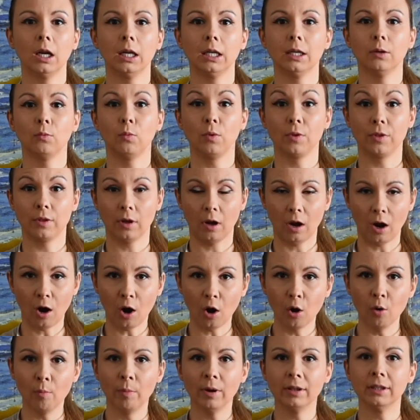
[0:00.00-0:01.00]
with the
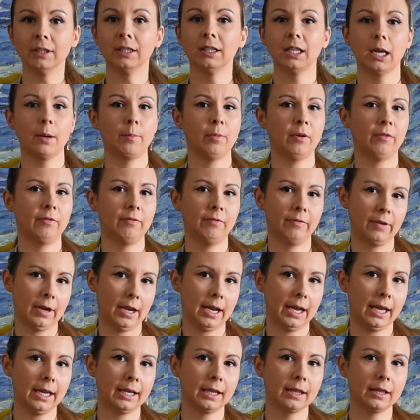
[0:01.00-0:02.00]
hope and the leap of
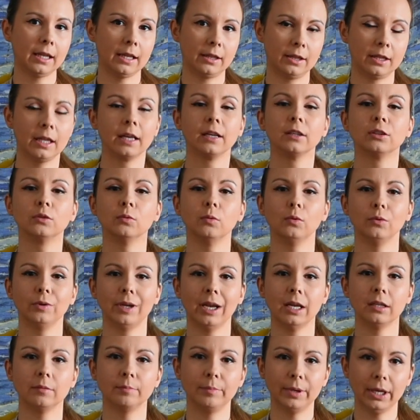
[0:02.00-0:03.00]
faith that things will
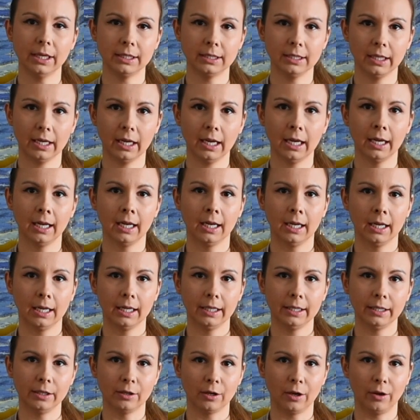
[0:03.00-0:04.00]
get better,
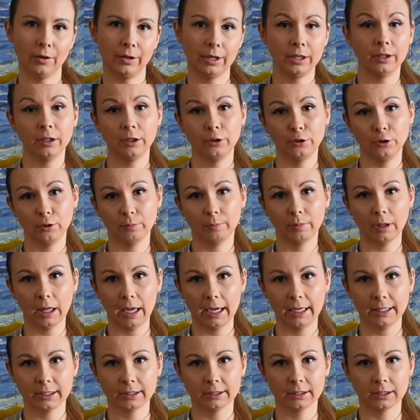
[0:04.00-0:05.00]
you know, in a new
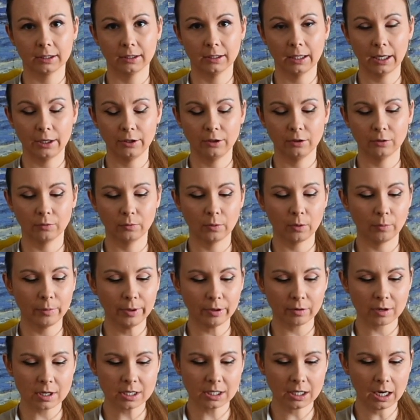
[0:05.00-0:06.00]
place that you will
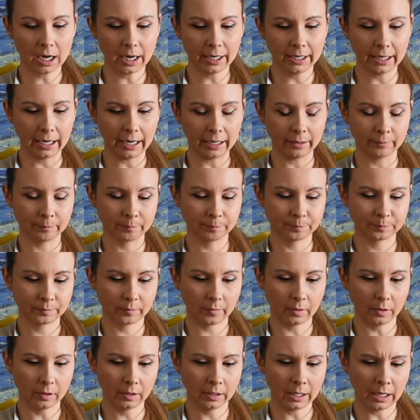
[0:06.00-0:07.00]
be residing.
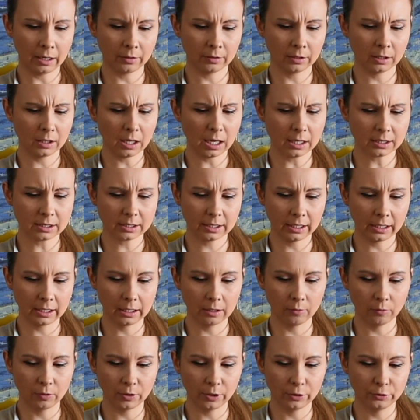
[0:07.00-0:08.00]
Now, the last thing
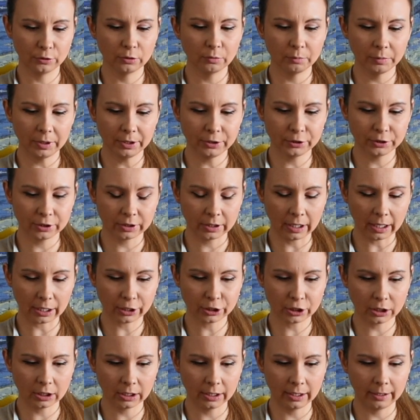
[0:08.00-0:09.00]
I wanted to mention
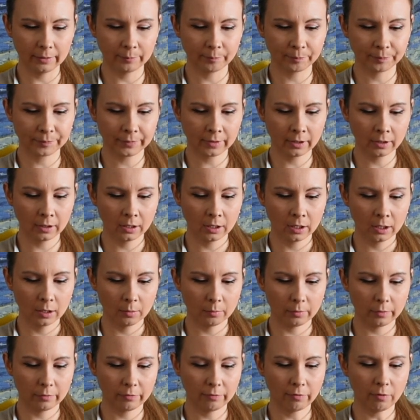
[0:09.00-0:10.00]
actually,
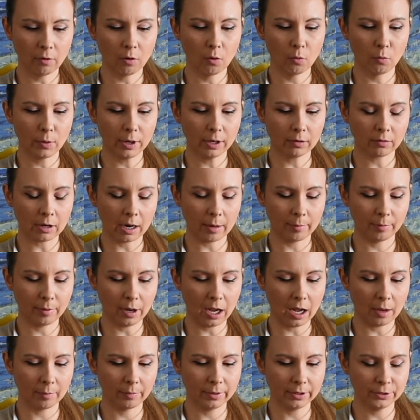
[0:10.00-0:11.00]
before we wrap
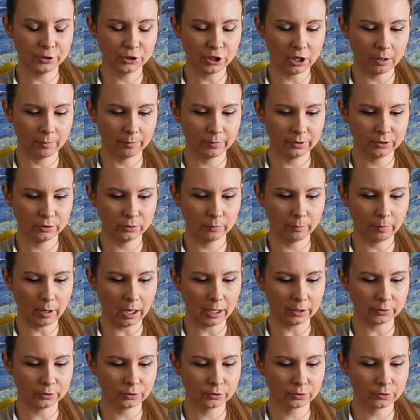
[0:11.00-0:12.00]
up and jump into
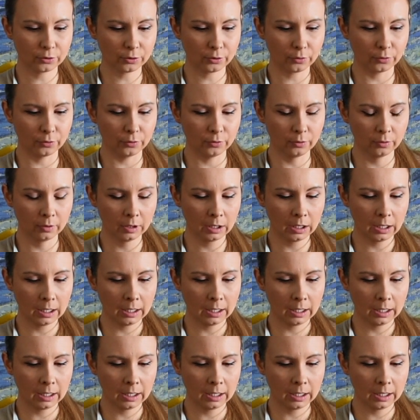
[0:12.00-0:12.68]
part 2,